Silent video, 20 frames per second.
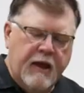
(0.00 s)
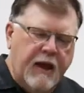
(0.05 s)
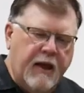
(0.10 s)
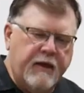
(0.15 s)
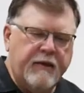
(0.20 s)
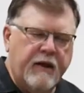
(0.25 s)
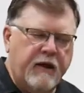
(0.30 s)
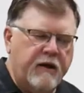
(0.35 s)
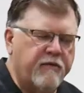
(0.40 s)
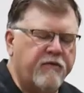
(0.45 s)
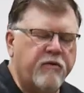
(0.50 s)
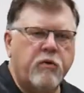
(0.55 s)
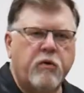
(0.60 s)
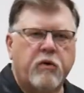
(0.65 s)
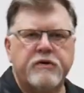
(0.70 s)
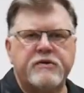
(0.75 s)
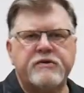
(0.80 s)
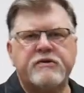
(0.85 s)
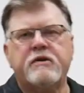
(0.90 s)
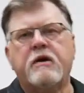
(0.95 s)
And then, of
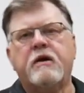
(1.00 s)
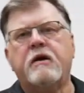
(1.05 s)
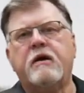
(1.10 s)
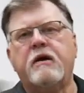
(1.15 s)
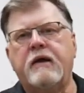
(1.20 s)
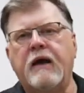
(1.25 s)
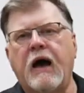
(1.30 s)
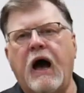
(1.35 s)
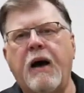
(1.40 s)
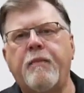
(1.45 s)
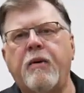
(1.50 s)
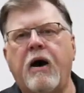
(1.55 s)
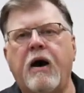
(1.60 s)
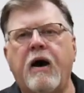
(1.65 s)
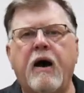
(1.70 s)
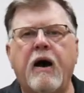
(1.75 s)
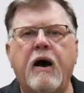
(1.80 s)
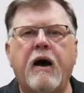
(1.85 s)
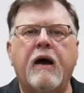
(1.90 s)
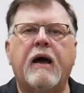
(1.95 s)
course,
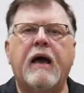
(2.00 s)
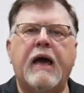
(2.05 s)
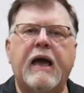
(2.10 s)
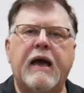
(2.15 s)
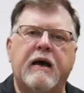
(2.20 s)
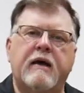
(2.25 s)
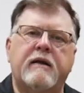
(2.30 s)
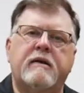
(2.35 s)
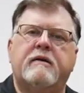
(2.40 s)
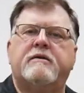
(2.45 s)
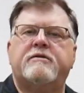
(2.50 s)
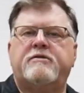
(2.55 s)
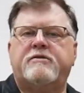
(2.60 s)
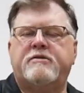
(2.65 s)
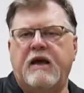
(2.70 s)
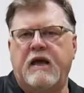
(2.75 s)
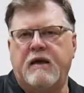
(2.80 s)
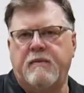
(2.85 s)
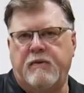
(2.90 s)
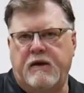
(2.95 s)
Yamaha and
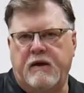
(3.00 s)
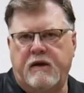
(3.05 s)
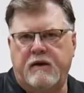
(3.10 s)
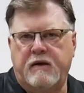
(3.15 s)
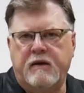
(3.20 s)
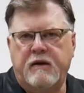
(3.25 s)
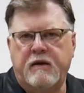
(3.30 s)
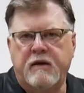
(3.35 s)
SABIAN.